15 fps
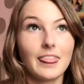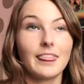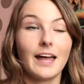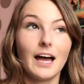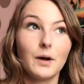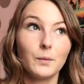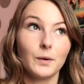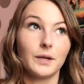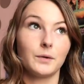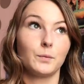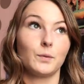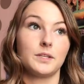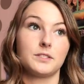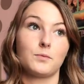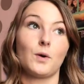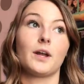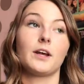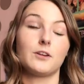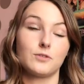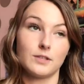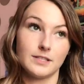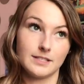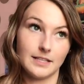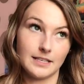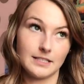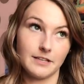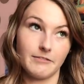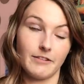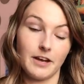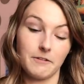That one was
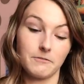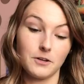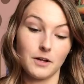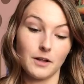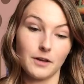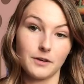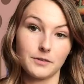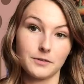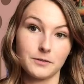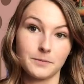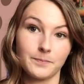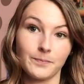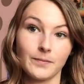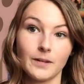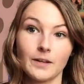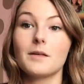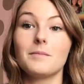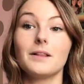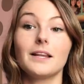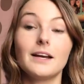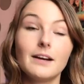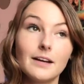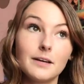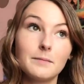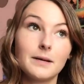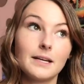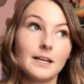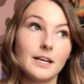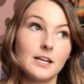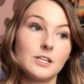$165. The malaria
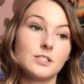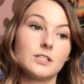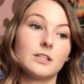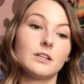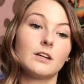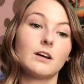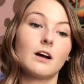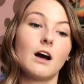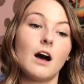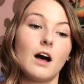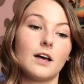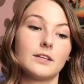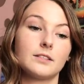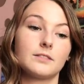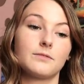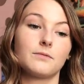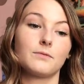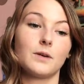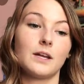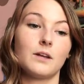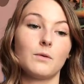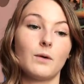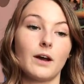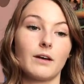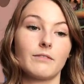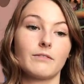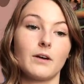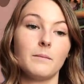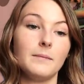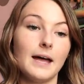medication costs anywhere
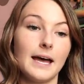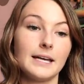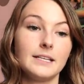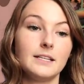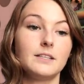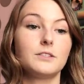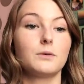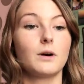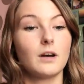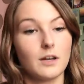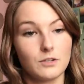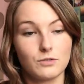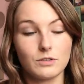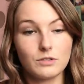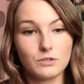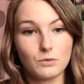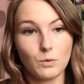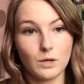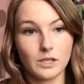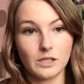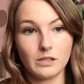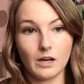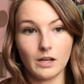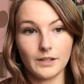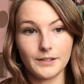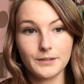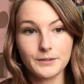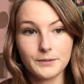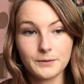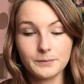from $90 to
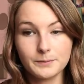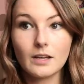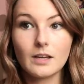$120.